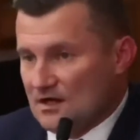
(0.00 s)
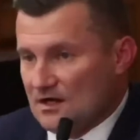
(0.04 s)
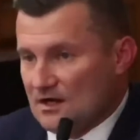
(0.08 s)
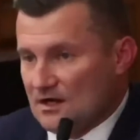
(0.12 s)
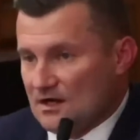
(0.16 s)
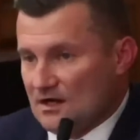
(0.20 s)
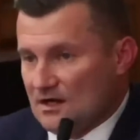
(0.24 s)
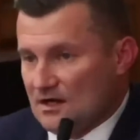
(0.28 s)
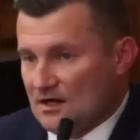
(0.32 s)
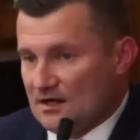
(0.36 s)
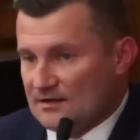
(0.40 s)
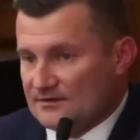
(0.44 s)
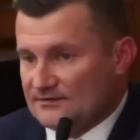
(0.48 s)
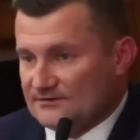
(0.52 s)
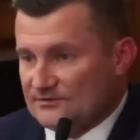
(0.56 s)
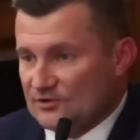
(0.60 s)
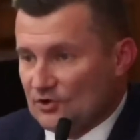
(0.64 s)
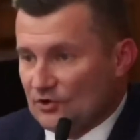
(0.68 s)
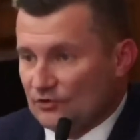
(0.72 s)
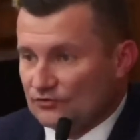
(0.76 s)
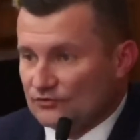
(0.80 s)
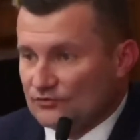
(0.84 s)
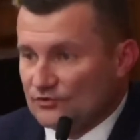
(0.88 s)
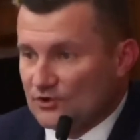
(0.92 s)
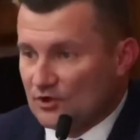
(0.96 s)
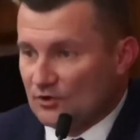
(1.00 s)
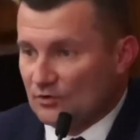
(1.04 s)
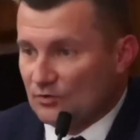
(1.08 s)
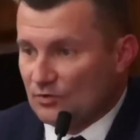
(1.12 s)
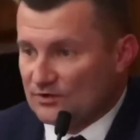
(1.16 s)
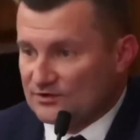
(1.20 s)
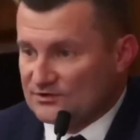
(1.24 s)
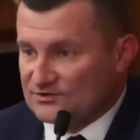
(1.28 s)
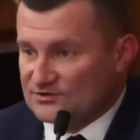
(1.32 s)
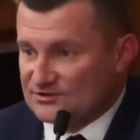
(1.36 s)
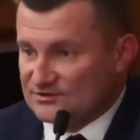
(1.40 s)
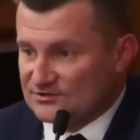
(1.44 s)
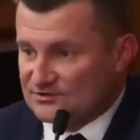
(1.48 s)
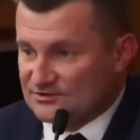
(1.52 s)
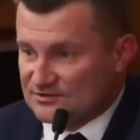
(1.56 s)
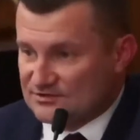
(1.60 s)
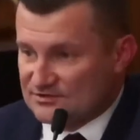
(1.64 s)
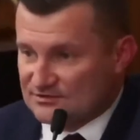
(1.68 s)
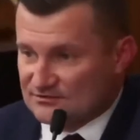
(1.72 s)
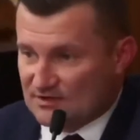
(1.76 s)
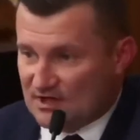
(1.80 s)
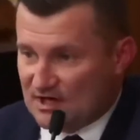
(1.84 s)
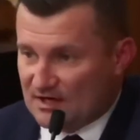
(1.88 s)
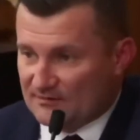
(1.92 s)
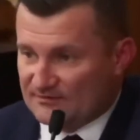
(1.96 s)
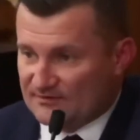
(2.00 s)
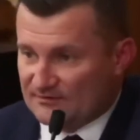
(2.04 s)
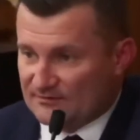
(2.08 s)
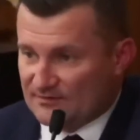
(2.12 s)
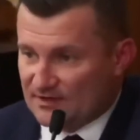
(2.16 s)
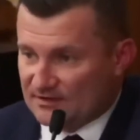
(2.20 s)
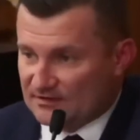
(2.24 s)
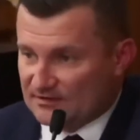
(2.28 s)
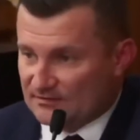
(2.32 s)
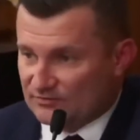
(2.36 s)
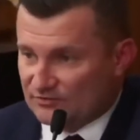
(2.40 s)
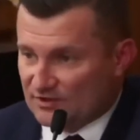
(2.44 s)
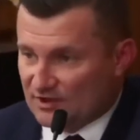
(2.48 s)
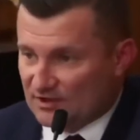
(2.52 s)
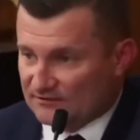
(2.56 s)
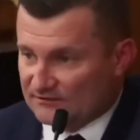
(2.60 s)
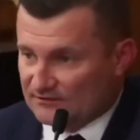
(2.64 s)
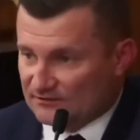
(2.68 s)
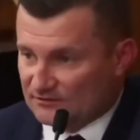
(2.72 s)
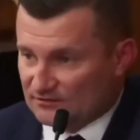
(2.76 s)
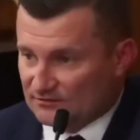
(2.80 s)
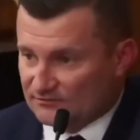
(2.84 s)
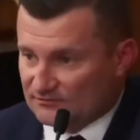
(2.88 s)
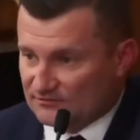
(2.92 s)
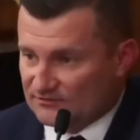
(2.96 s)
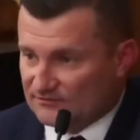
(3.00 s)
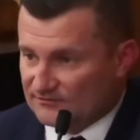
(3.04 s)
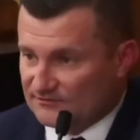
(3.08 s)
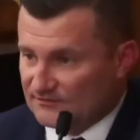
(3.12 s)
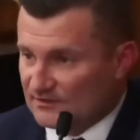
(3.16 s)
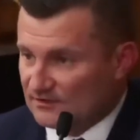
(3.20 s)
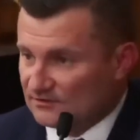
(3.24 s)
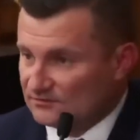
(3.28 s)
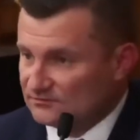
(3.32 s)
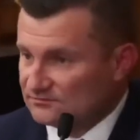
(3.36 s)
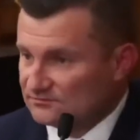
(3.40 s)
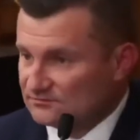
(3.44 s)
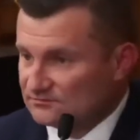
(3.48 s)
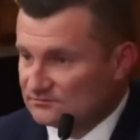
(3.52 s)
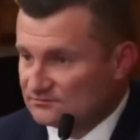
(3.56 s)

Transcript: I don't know what she described to Michael Proctor over the phone.